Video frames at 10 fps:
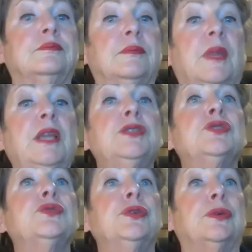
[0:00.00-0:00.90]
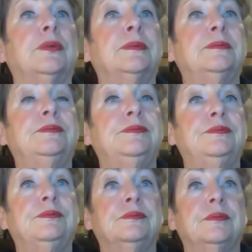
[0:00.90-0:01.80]
It's true.
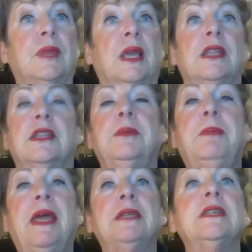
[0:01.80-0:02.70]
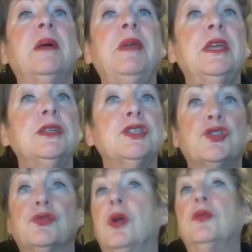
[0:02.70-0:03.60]
The pandemic has
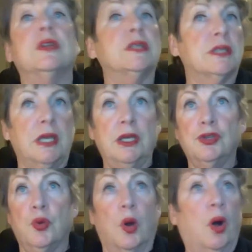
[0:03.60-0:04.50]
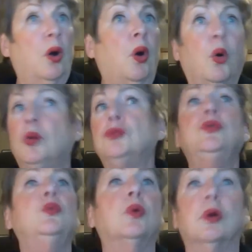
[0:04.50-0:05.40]
thrown us into a whole new
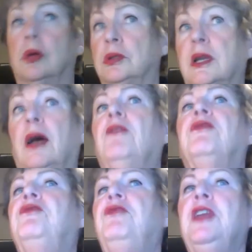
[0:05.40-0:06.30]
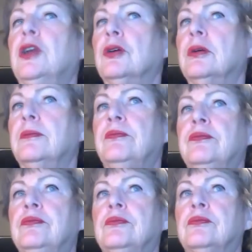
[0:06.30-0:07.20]
world of fear,
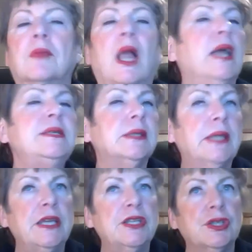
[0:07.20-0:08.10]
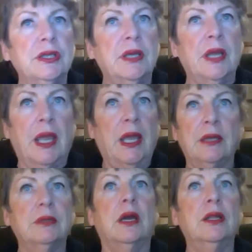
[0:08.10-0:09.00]
isolation, and
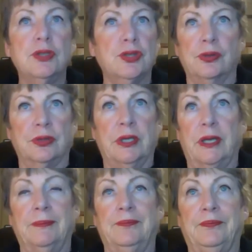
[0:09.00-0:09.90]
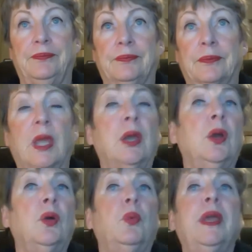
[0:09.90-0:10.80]
uncertainty.
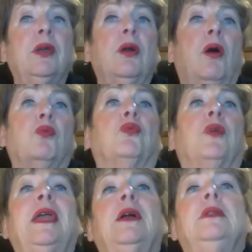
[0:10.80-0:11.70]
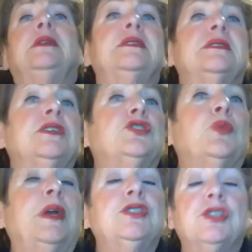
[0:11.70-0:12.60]
We can all rail at the
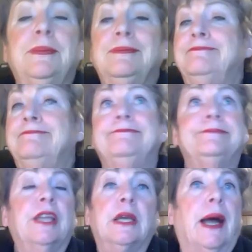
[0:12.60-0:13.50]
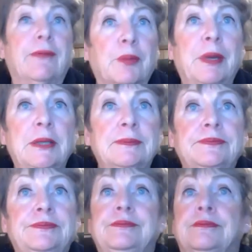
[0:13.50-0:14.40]
situation, the government,
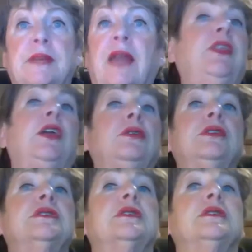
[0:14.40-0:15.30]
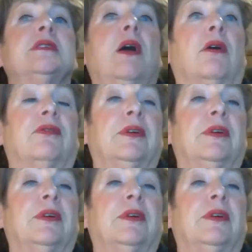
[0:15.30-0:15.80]
and the illness itself.